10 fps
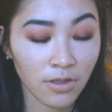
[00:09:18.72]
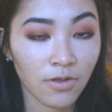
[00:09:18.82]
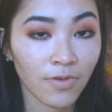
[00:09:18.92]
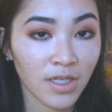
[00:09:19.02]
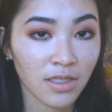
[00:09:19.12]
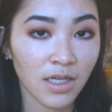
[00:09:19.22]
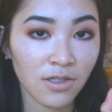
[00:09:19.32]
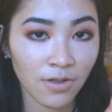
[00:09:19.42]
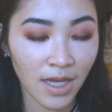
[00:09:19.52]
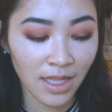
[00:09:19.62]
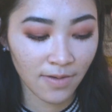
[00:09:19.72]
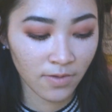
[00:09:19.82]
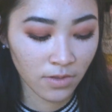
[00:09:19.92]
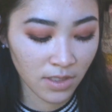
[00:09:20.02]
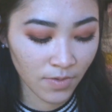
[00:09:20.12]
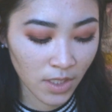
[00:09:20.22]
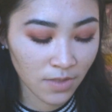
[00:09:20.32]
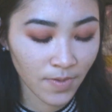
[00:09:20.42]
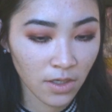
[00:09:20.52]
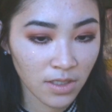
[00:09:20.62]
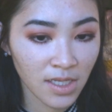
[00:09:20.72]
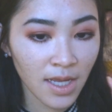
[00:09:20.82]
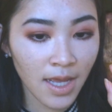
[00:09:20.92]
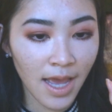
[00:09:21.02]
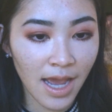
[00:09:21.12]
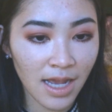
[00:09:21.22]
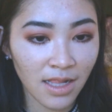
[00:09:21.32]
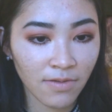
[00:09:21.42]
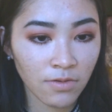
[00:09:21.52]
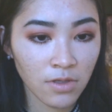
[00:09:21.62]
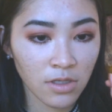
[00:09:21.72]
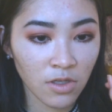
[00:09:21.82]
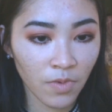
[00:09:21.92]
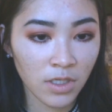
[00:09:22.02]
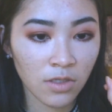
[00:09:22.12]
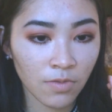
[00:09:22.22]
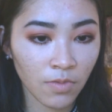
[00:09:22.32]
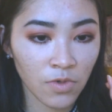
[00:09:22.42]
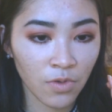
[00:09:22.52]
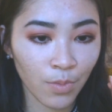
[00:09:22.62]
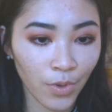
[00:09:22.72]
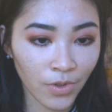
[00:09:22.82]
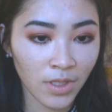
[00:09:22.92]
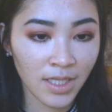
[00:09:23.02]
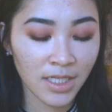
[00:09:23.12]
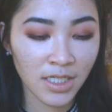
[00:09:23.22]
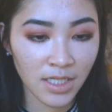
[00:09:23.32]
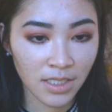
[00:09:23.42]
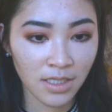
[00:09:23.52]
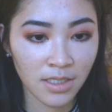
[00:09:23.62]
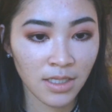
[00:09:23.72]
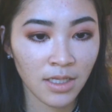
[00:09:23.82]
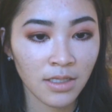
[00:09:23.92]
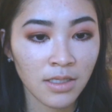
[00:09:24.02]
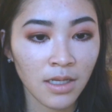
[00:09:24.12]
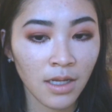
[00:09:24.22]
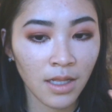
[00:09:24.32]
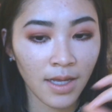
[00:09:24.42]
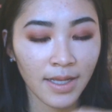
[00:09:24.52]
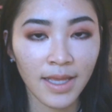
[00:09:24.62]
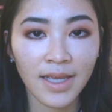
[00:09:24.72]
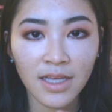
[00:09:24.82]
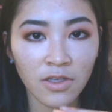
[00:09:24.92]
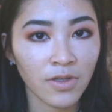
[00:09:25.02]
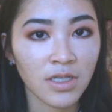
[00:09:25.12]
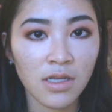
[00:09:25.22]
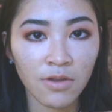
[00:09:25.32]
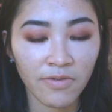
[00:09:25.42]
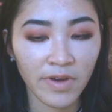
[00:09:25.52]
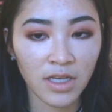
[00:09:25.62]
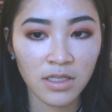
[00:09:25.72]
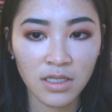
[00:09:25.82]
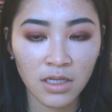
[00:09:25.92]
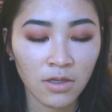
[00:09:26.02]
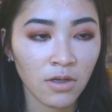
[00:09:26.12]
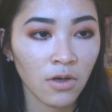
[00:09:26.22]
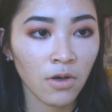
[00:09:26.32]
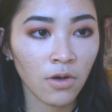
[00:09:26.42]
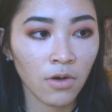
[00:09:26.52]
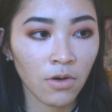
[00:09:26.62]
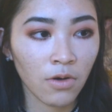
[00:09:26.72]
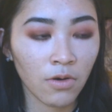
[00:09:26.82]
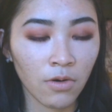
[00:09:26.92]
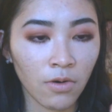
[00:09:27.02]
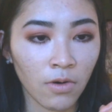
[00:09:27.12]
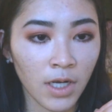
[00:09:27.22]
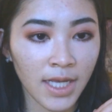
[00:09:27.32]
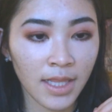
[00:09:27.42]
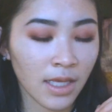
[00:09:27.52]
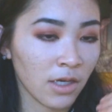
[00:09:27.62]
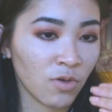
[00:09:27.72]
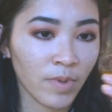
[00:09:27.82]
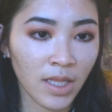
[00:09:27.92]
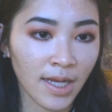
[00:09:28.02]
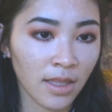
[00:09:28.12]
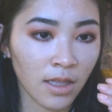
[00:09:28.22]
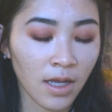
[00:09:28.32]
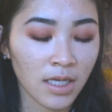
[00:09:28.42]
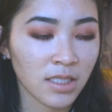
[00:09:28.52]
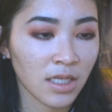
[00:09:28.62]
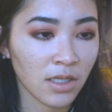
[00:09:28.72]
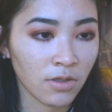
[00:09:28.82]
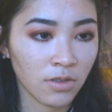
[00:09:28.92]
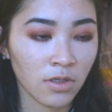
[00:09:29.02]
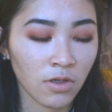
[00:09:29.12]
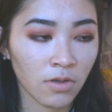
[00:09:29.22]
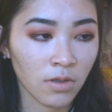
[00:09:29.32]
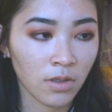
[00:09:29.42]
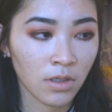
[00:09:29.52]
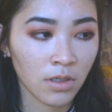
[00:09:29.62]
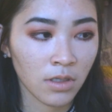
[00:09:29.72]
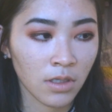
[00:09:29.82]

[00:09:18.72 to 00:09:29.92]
your research on A-level subjects, because A-levels are so much more important than GCSEs. Like they get you into university, or it will be like the last thing you do